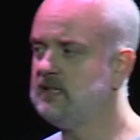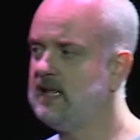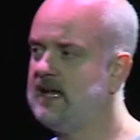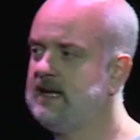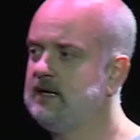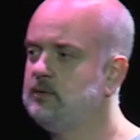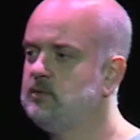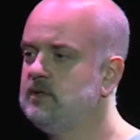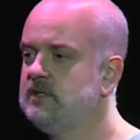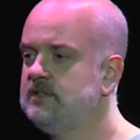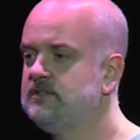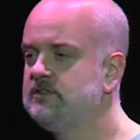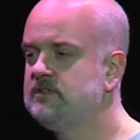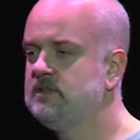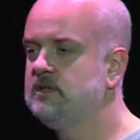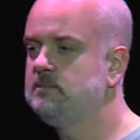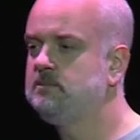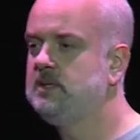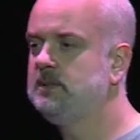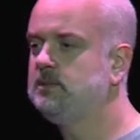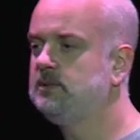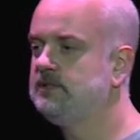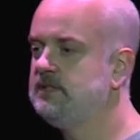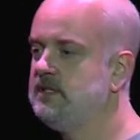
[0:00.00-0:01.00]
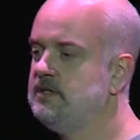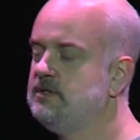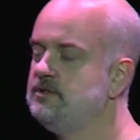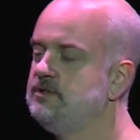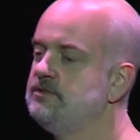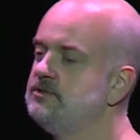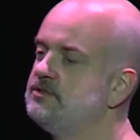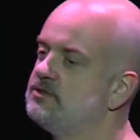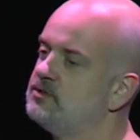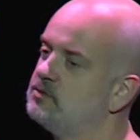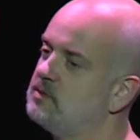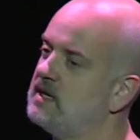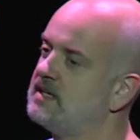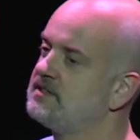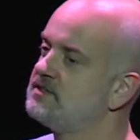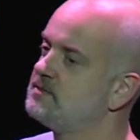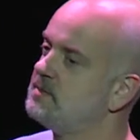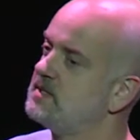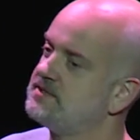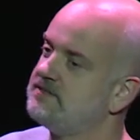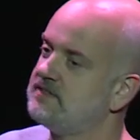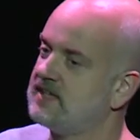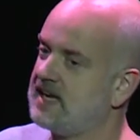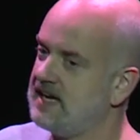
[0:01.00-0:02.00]
language that people use to write
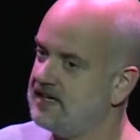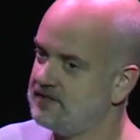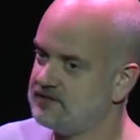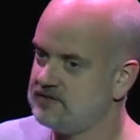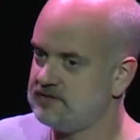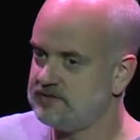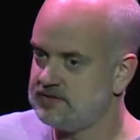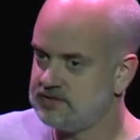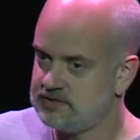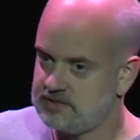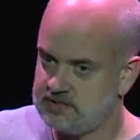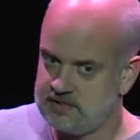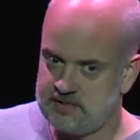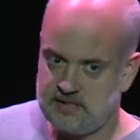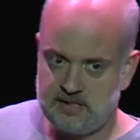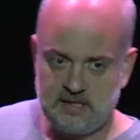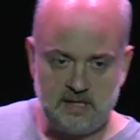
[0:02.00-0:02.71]
specifications.